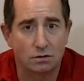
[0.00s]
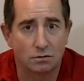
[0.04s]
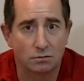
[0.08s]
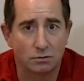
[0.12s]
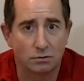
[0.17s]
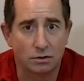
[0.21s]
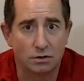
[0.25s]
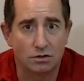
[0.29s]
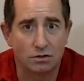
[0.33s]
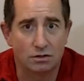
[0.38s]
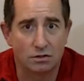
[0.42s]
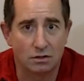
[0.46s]

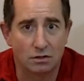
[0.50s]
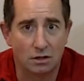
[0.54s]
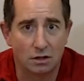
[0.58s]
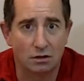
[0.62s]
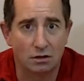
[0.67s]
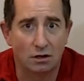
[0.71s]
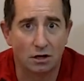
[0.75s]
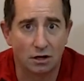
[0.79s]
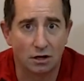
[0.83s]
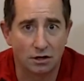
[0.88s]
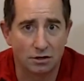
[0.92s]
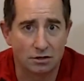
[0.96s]
which the
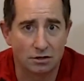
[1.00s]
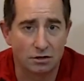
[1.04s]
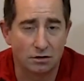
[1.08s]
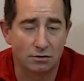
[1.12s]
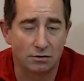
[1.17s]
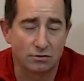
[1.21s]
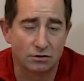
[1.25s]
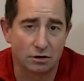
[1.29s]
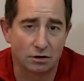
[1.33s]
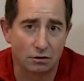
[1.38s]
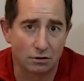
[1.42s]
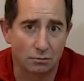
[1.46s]
longest
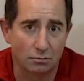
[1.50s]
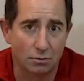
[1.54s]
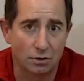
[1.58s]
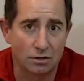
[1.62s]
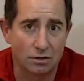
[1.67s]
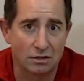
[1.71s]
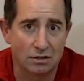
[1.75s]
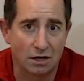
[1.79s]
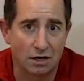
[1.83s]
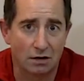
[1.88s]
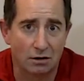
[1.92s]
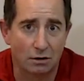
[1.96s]
nerves are the
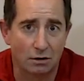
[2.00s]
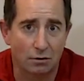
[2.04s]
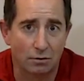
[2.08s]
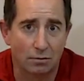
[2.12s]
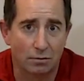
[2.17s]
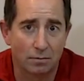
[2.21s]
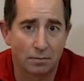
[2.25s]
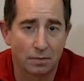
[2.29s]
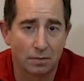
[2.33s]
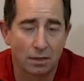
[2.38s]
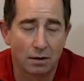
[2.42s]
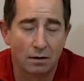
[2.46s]
ones that go